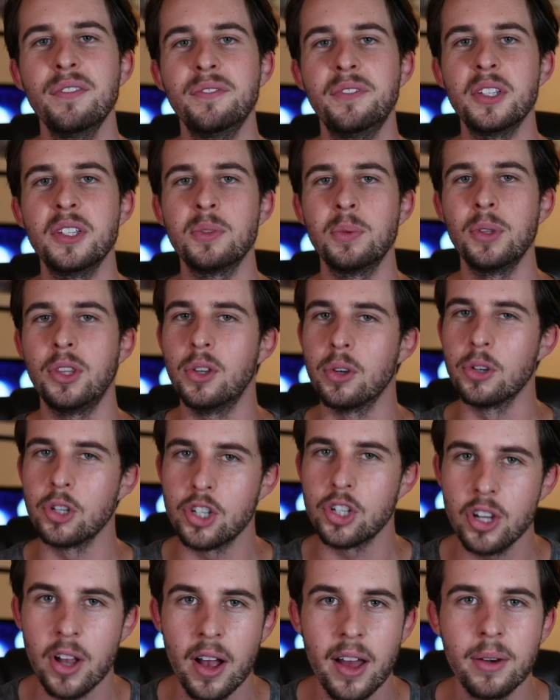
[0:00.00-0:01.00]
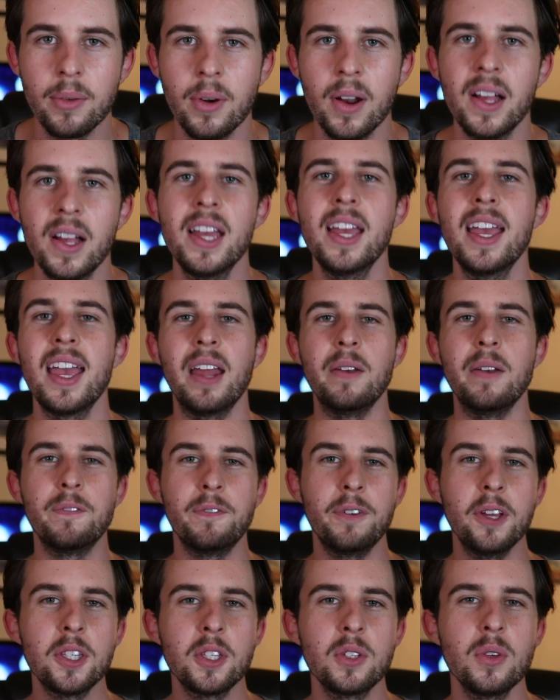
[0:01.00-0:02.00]
fits with your genre, and
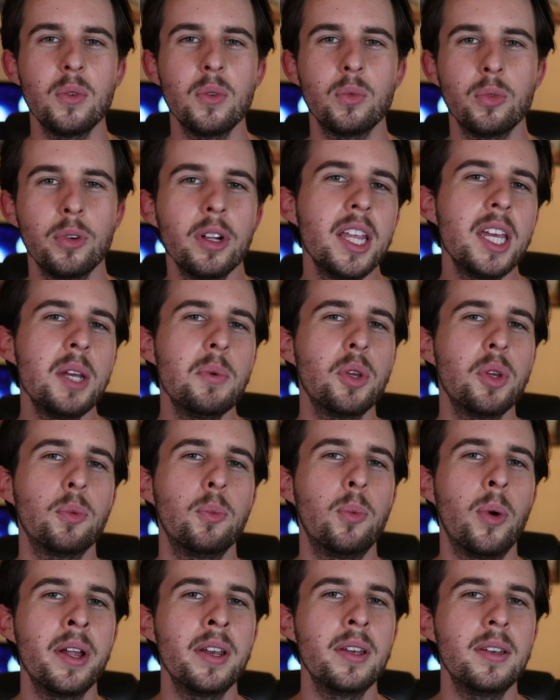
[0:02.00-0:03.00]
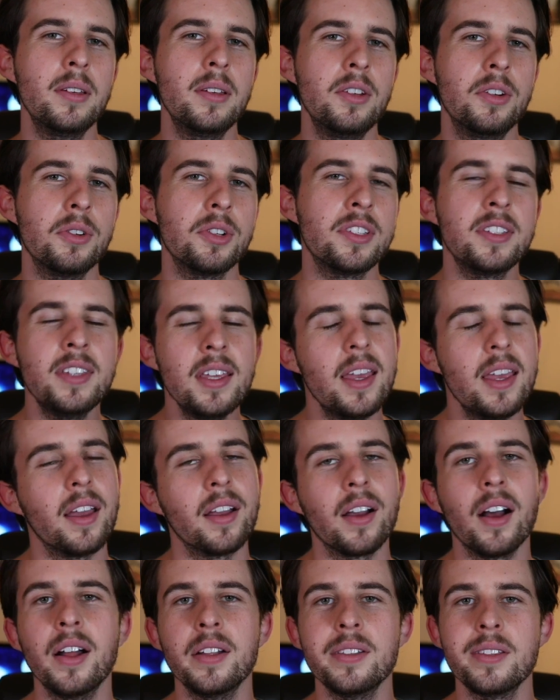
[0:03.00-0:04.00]
fits really with what you're
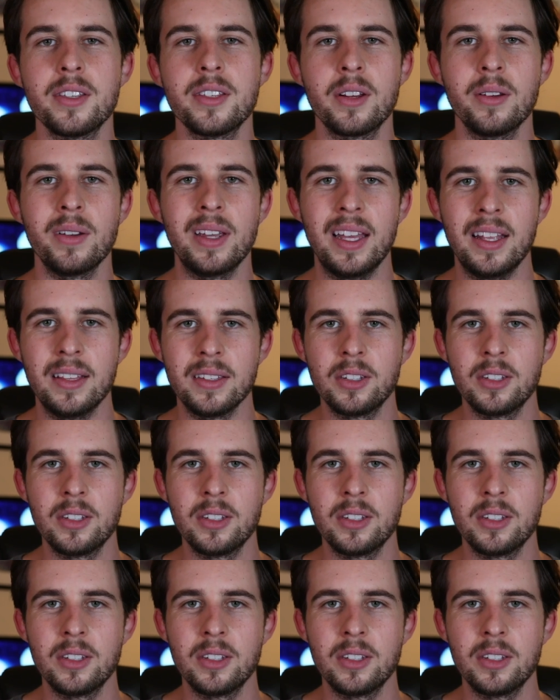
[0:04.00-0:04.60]
seeing on screen.